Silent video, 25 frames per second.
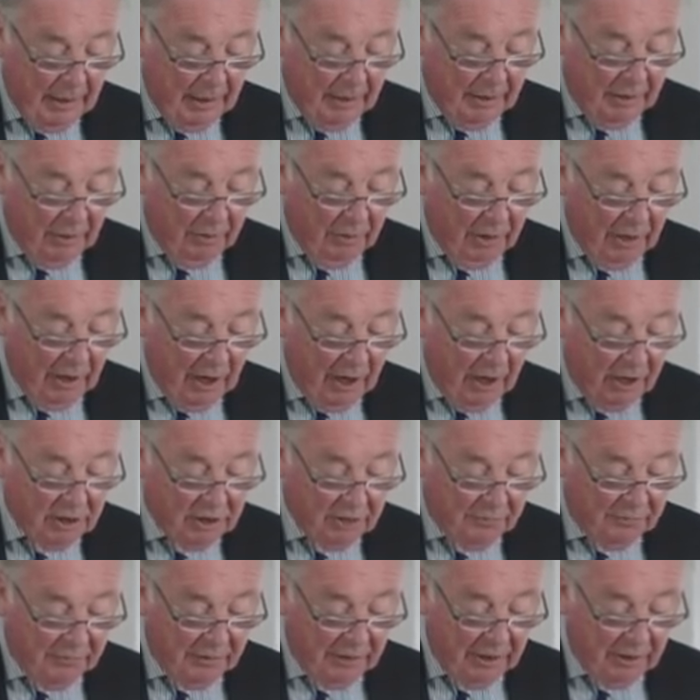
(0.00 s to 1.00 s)
There are larger
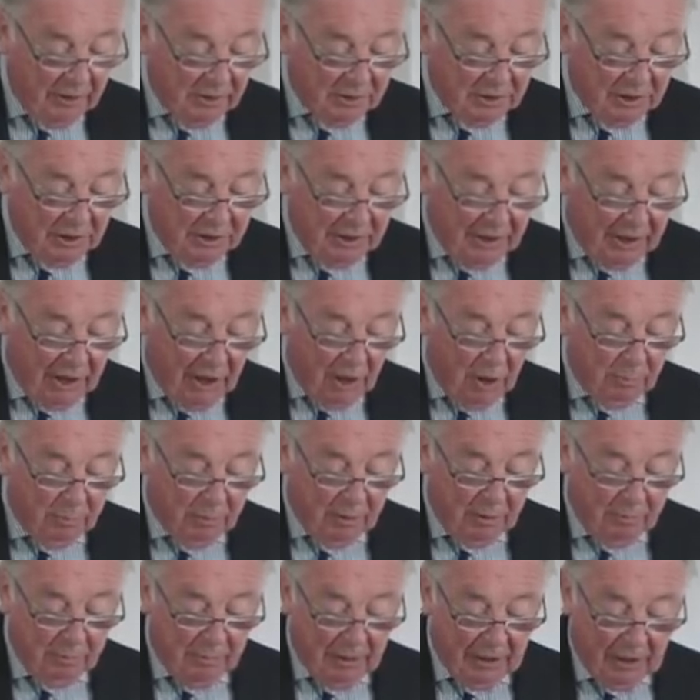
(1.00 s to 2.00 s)
fields in the
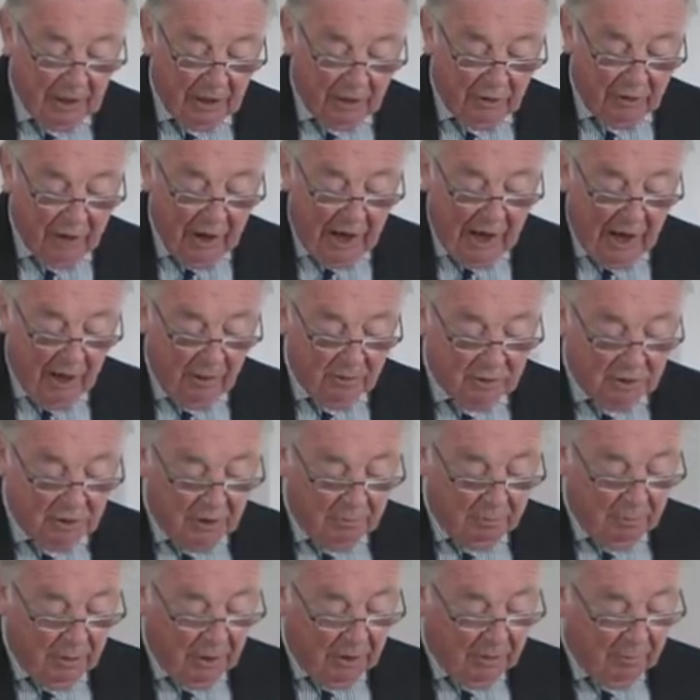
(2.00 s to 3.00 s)
Open, bigger crowds,
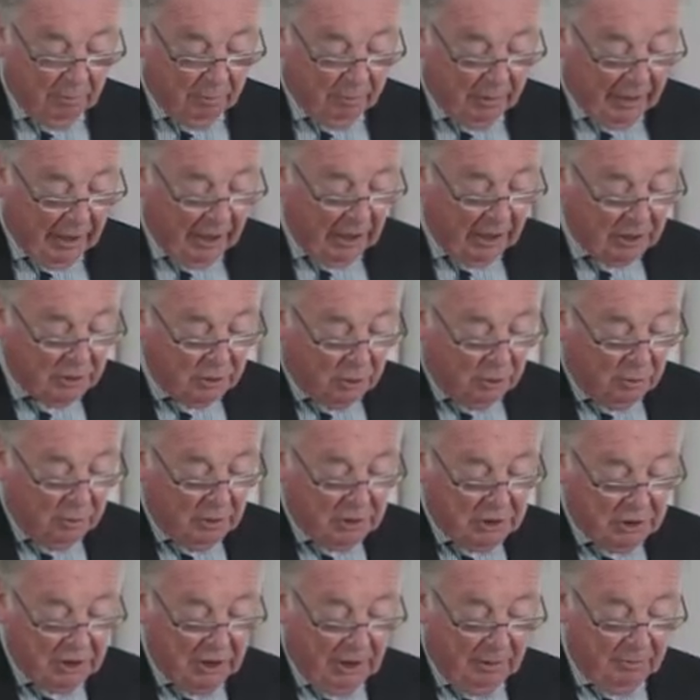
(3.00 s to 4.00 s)
and modern players
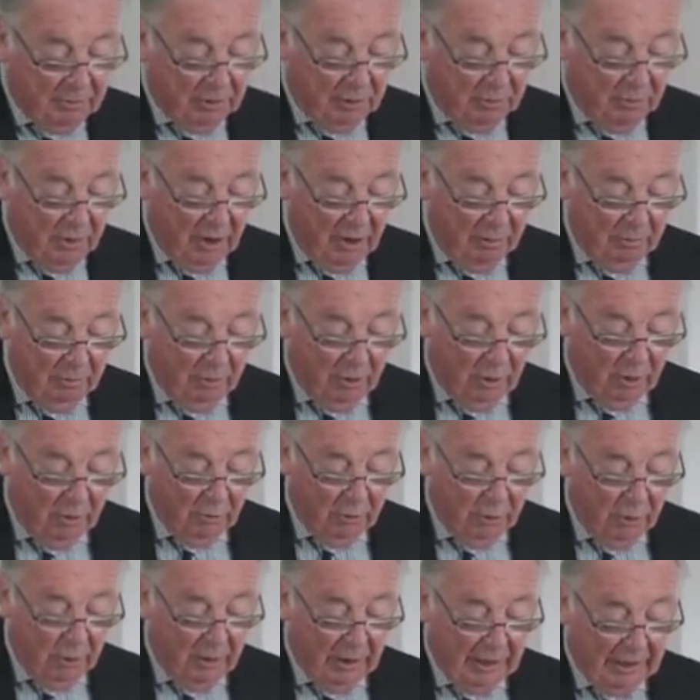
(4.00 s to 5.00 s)
always seem to want more
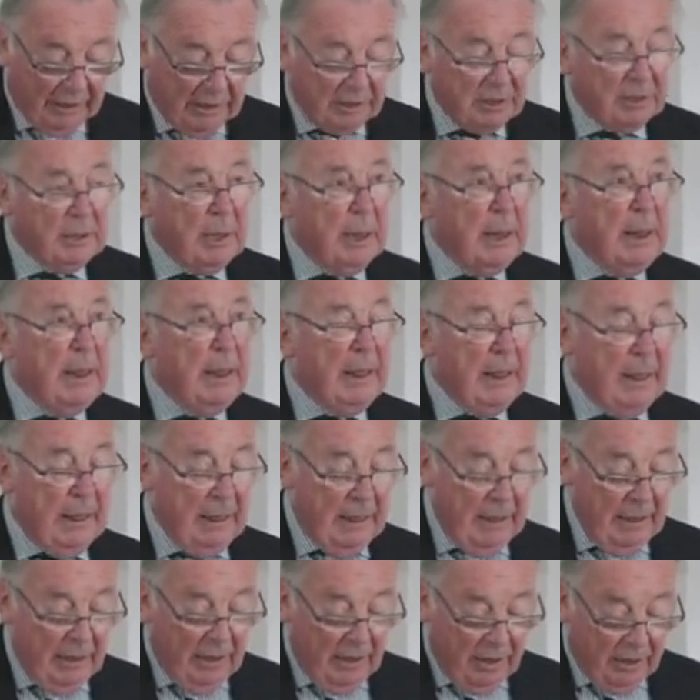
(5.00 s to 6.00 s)
rulings.
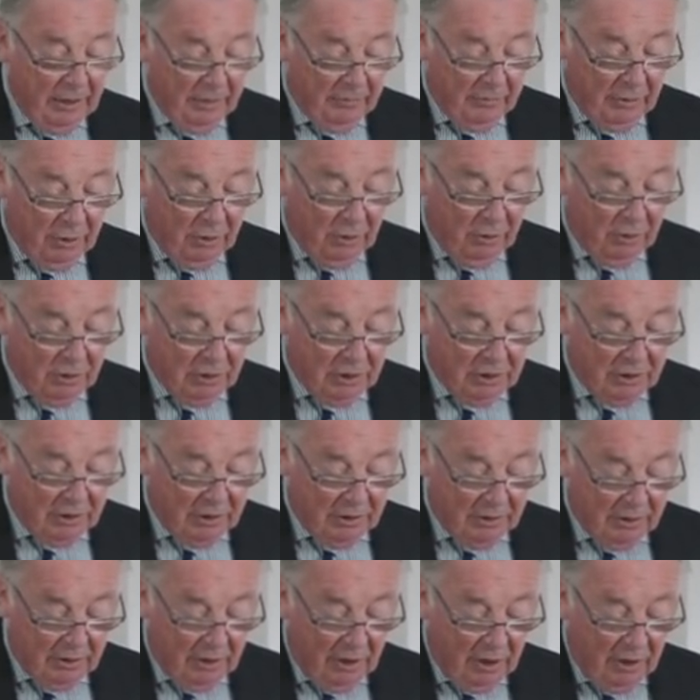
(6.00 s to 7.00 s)
And of course,
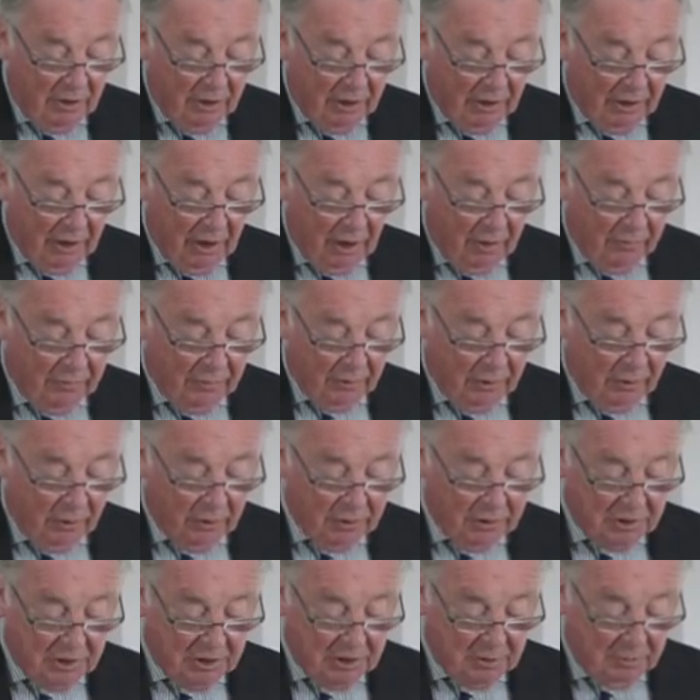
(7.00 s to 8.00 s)
longer golf
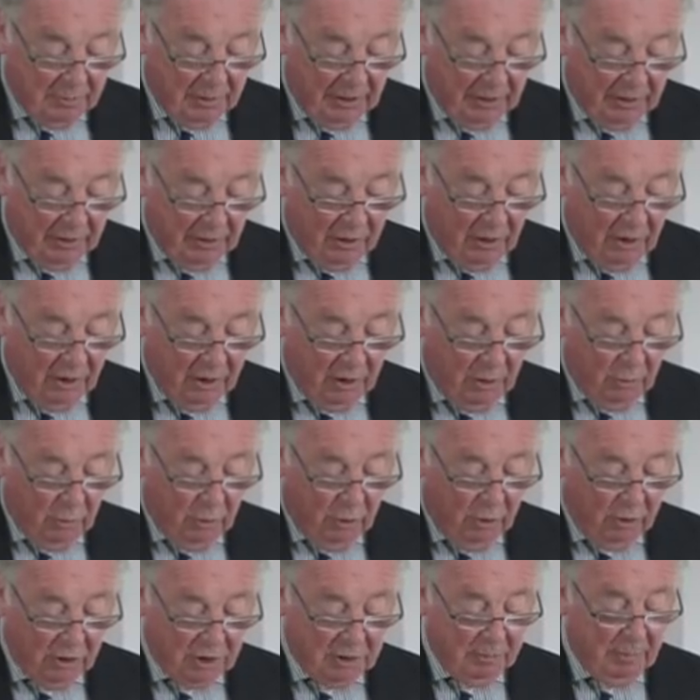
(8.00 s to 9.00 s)
courses mean longer
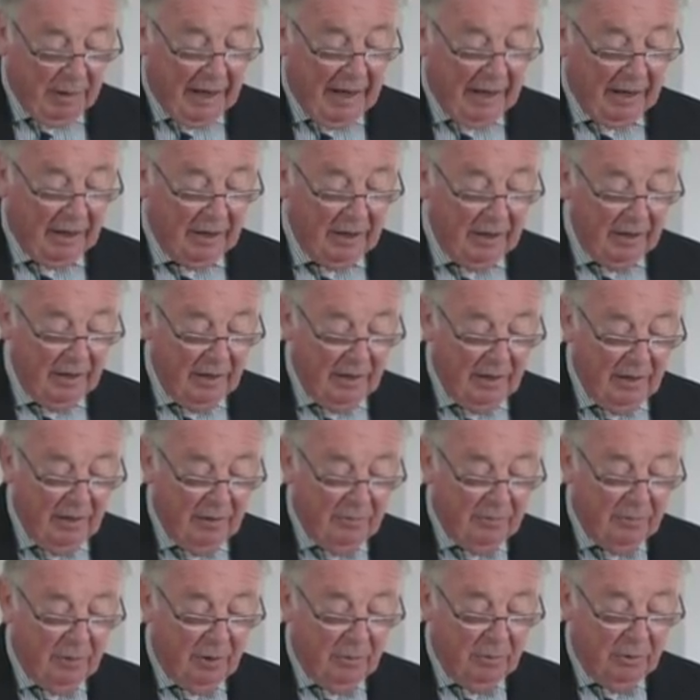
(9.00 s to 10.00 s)
walks back
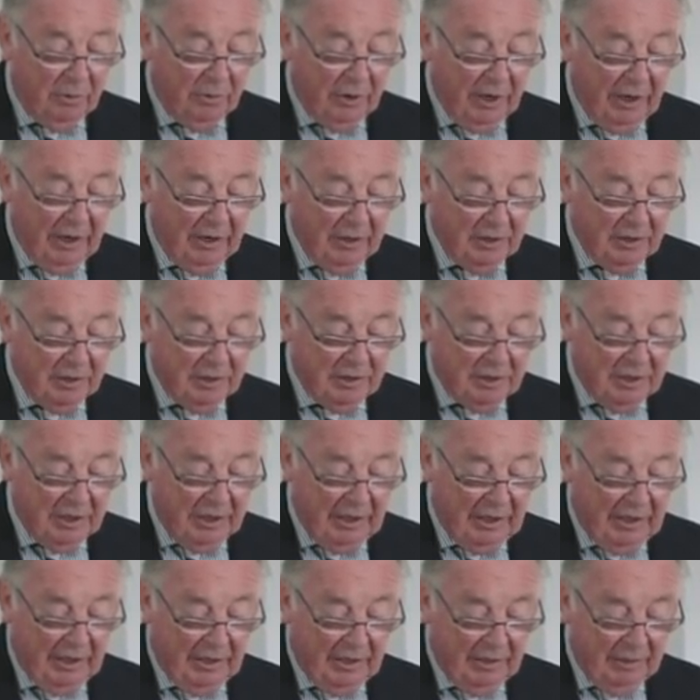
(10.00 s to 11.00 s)
from green to
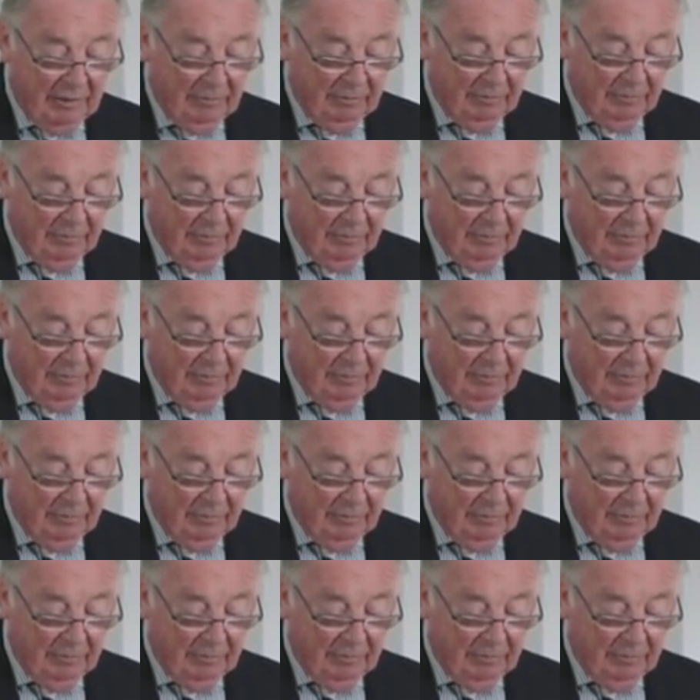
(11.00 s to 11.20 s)
tee.